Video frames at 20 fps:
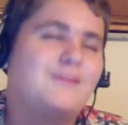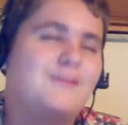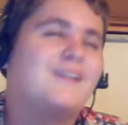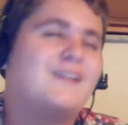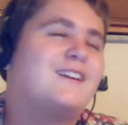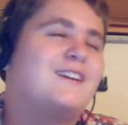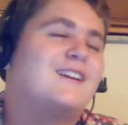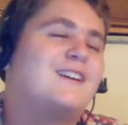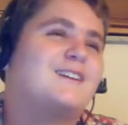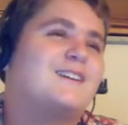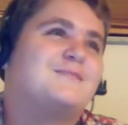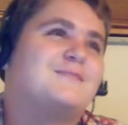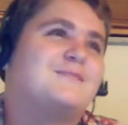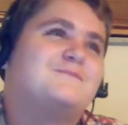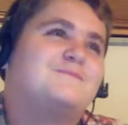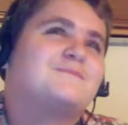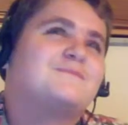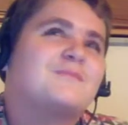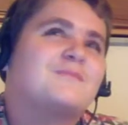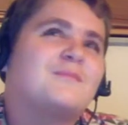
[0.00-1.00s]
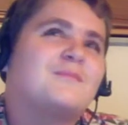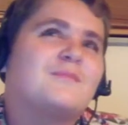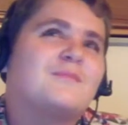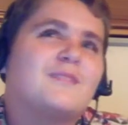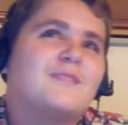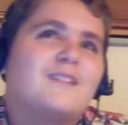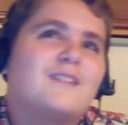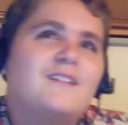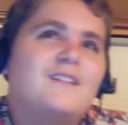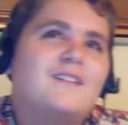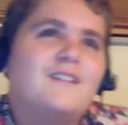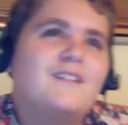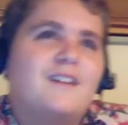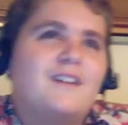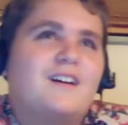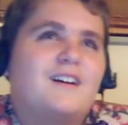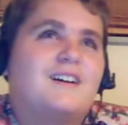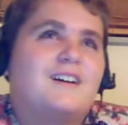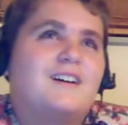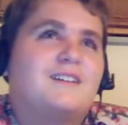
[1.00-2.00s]
but, um,
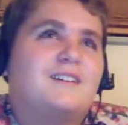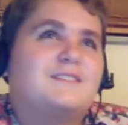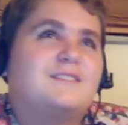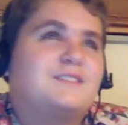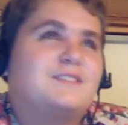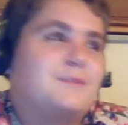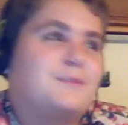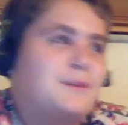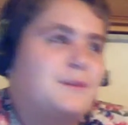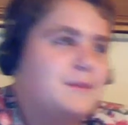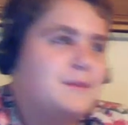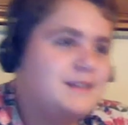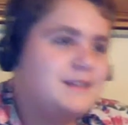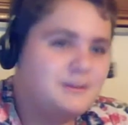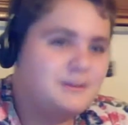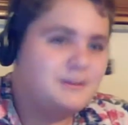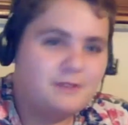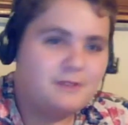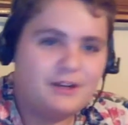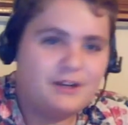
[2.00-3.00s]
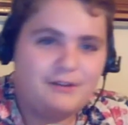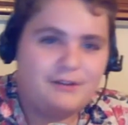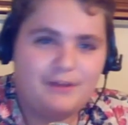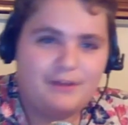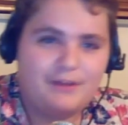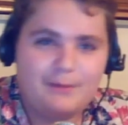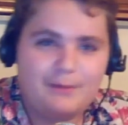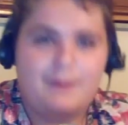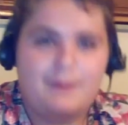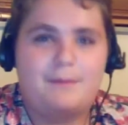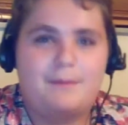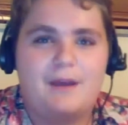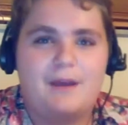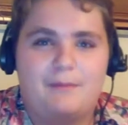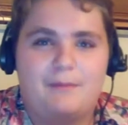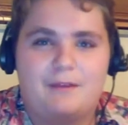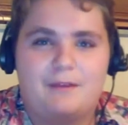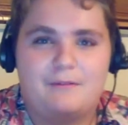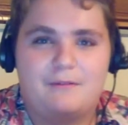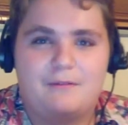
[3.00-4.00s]
uh, so me and my dad were arguing about
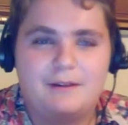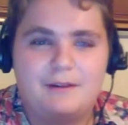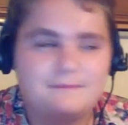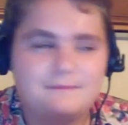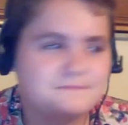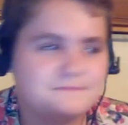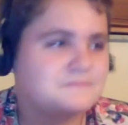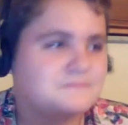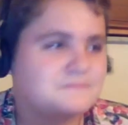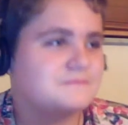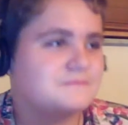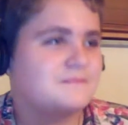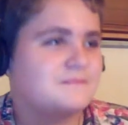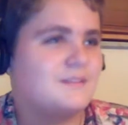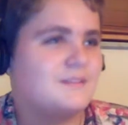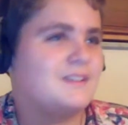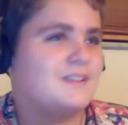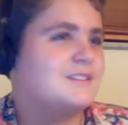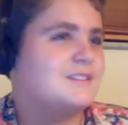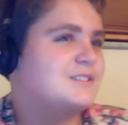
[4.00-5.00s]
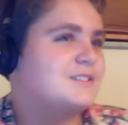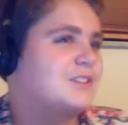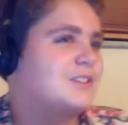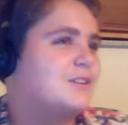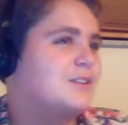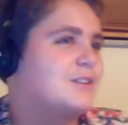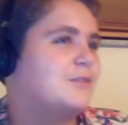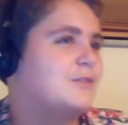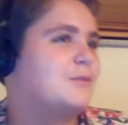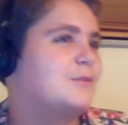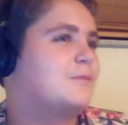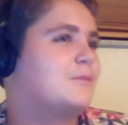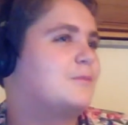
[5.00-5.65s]
Batman, right? So,